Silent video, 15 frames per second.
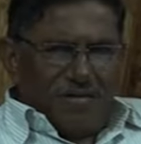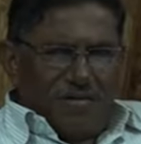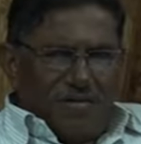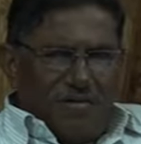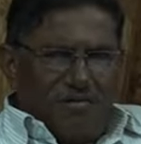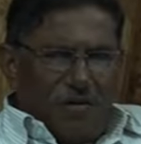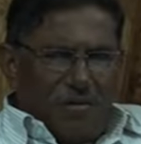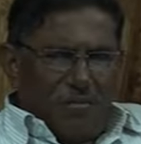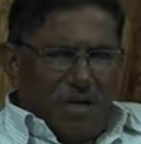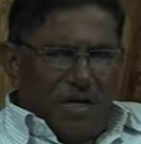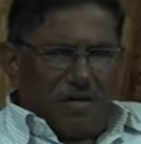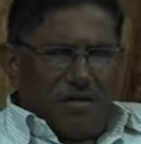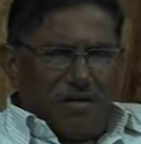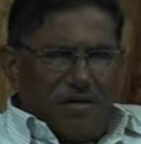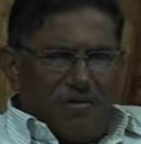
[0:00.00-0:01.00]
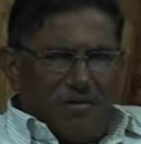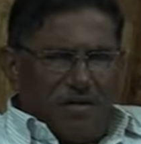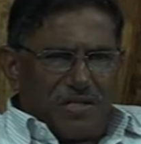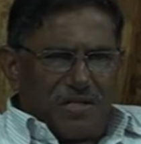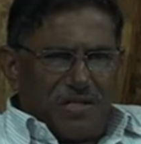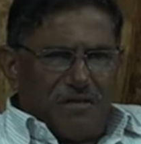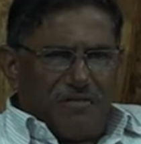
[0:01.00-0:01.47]
you are making
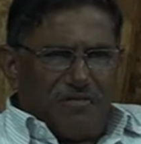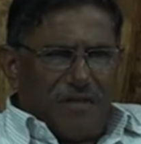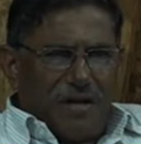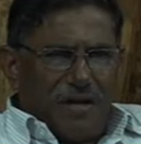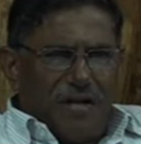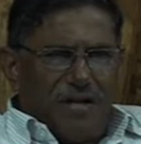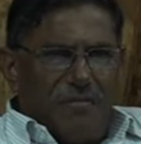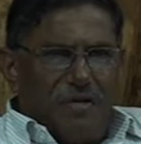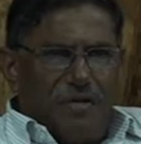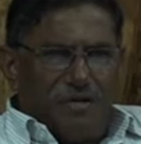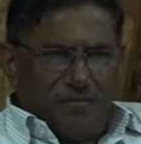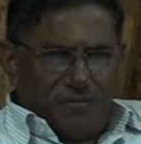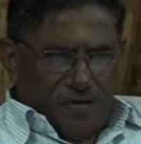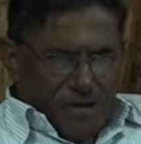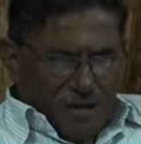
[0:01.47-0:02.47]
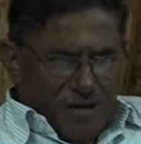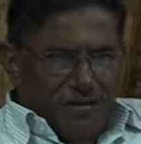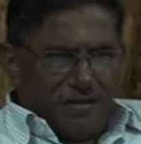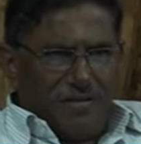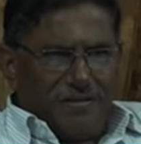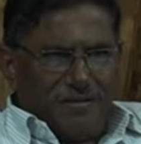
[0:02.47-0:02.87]
yourself an enemy of God.